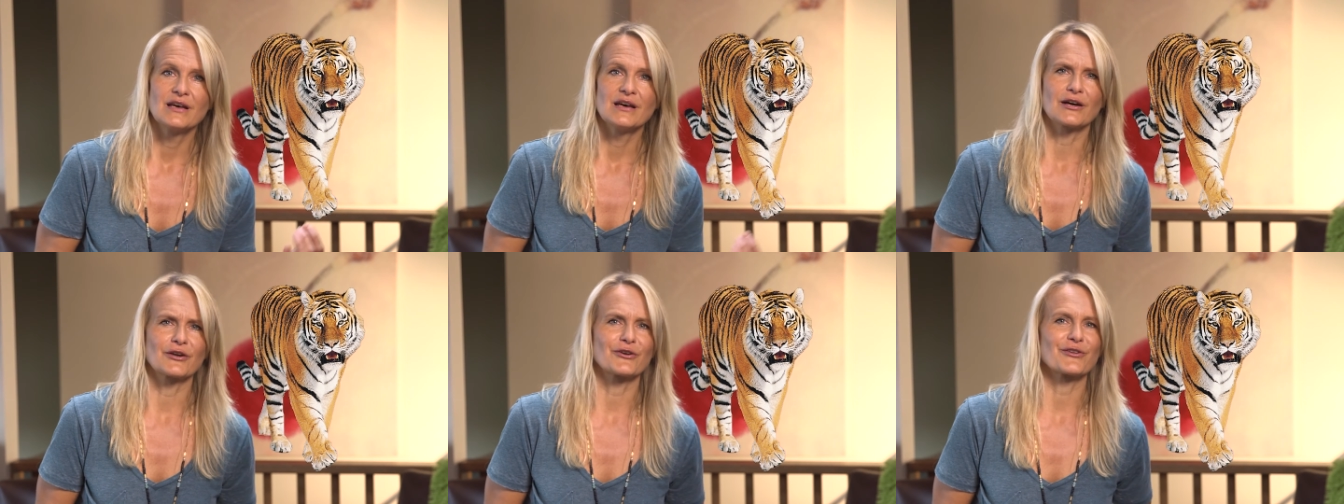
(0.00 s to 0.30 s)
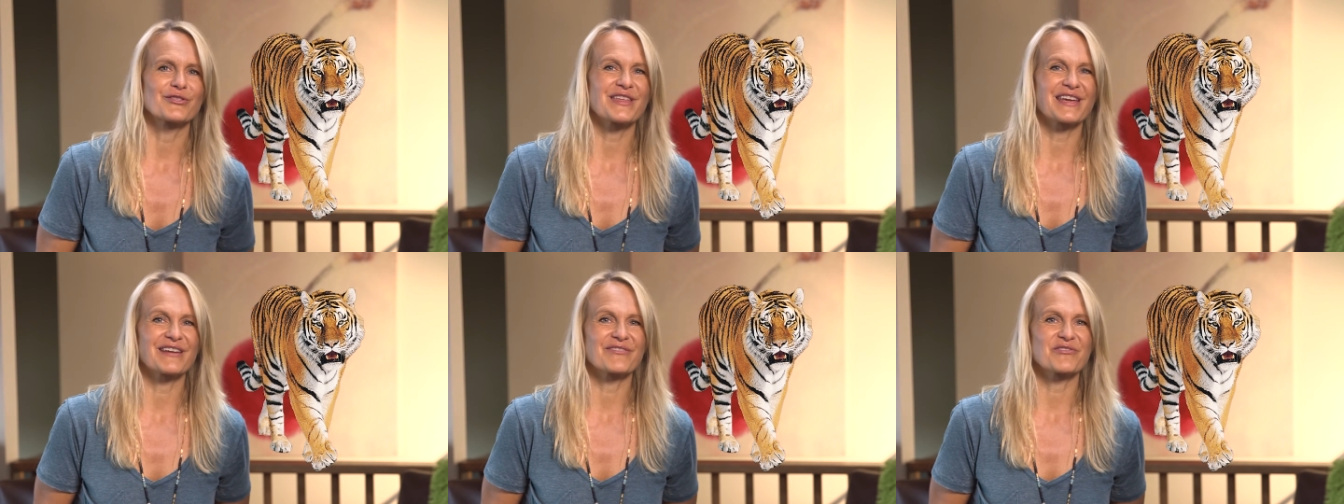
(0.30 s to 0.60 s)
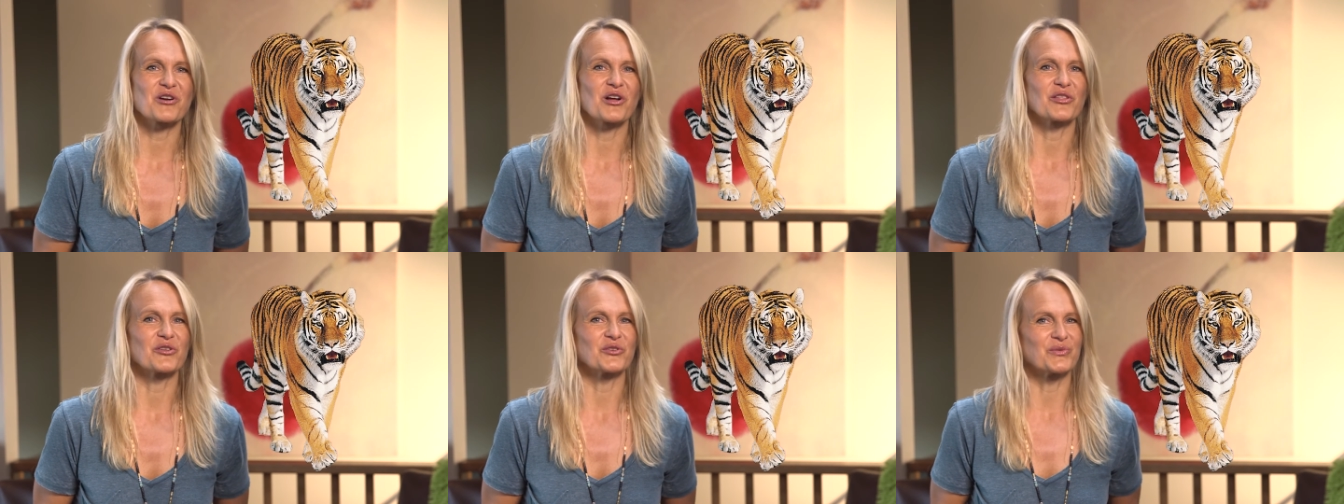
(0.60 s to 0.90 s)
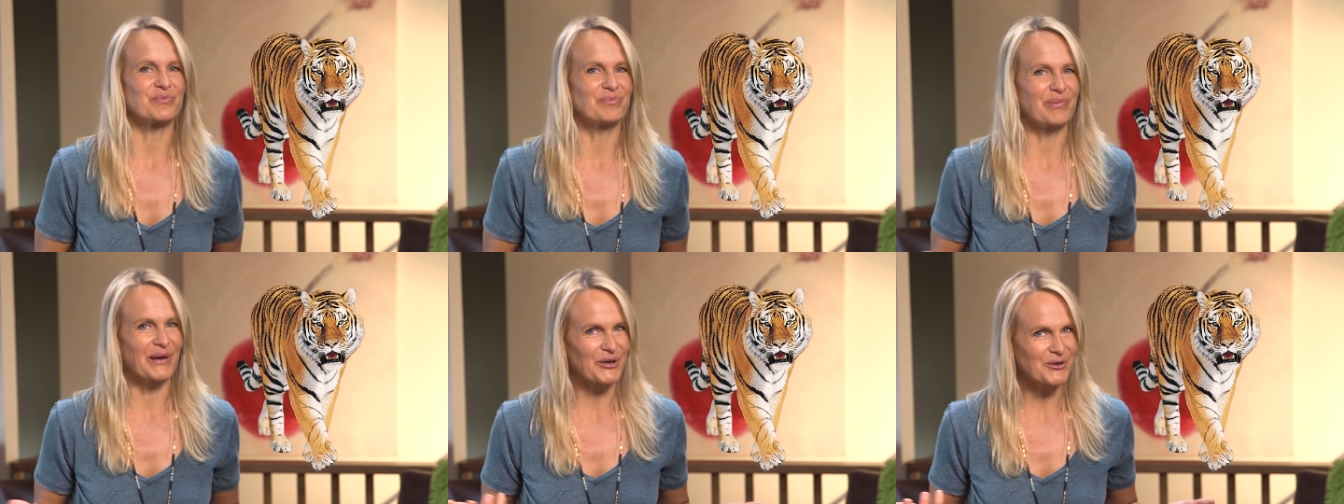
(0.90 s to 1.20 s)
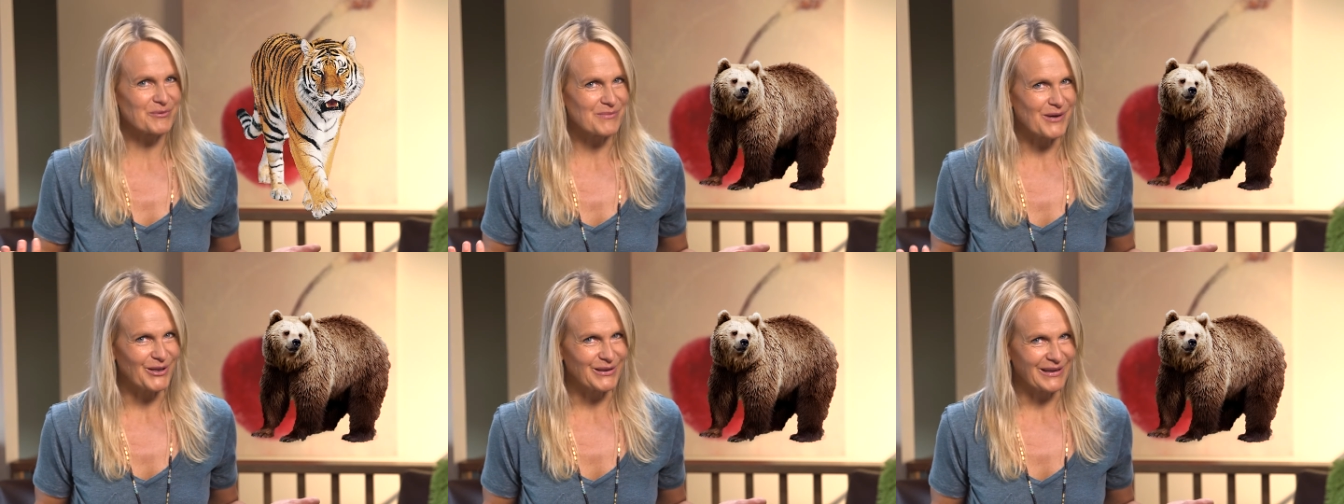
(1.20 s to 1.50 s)
A good thing for all those
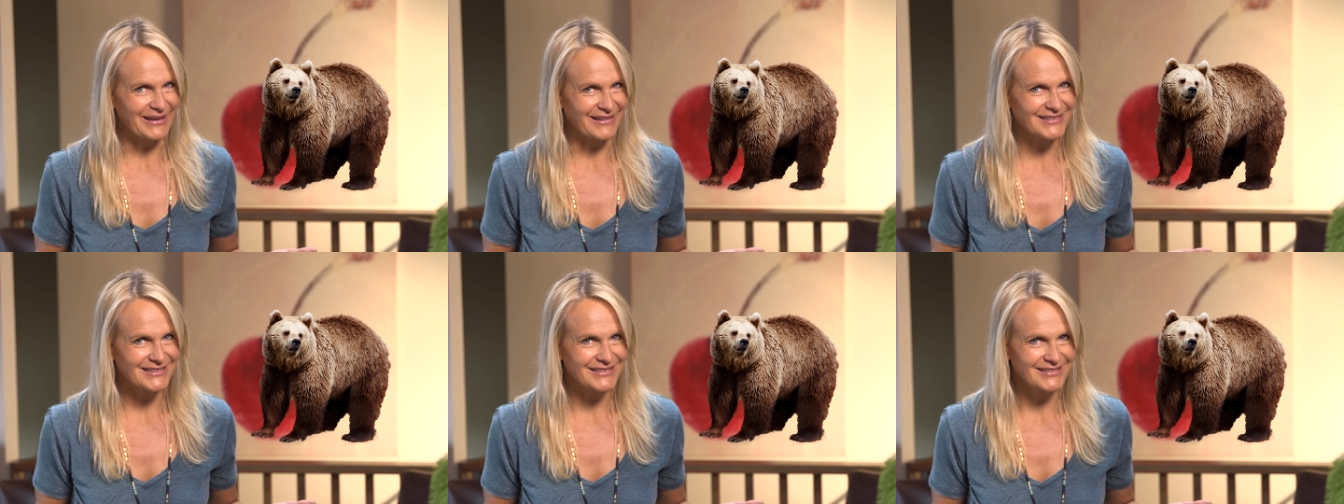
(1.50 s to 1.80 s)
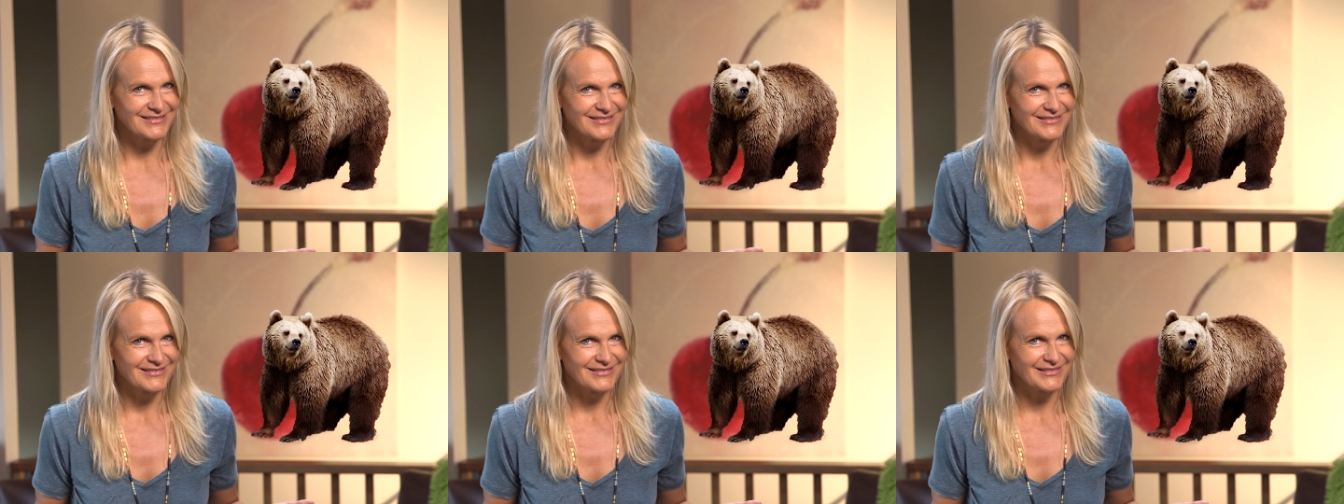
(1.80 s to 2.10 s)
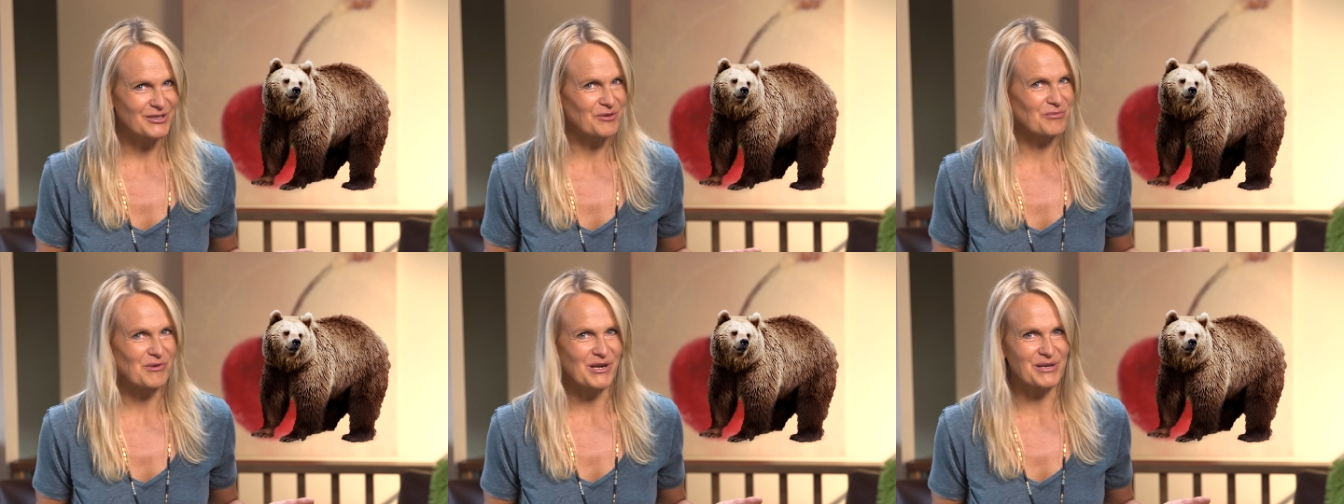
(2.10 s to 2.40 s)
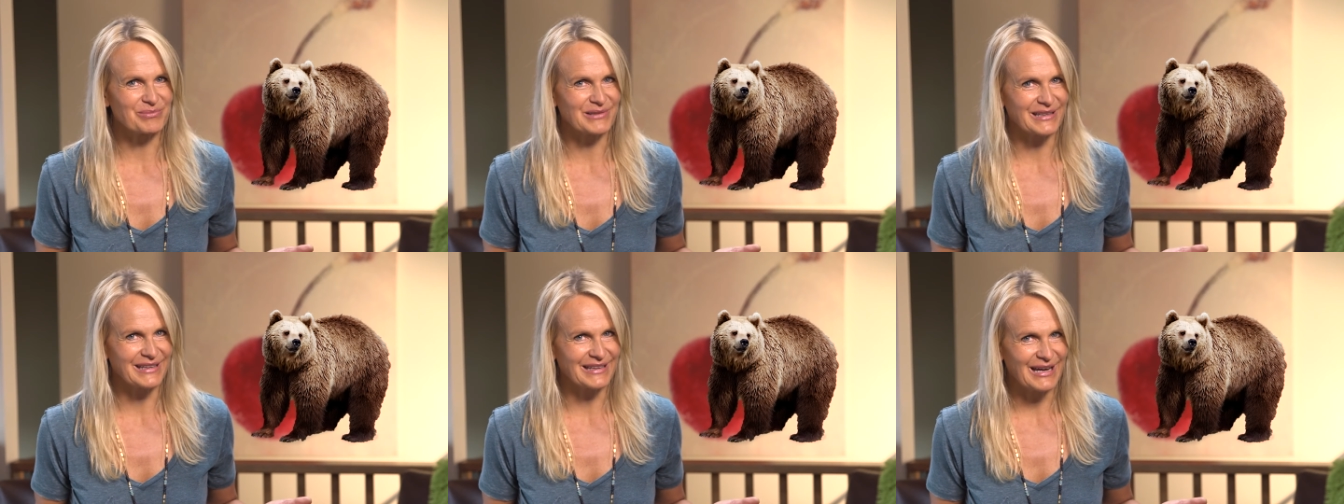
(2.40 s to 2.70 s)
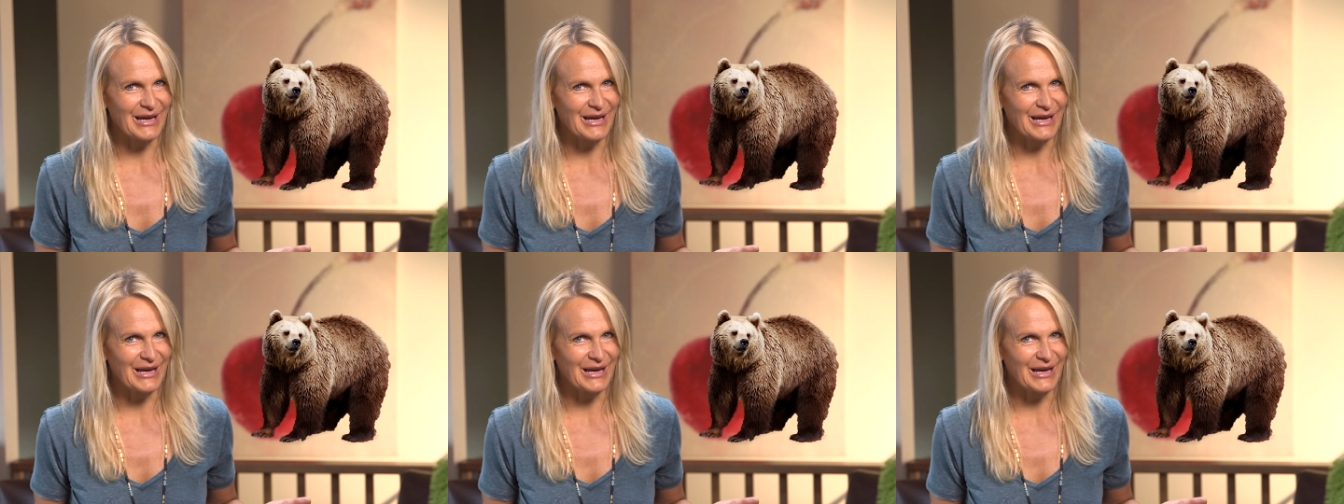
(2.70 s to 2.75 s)
bear maulings. Don't want to bleed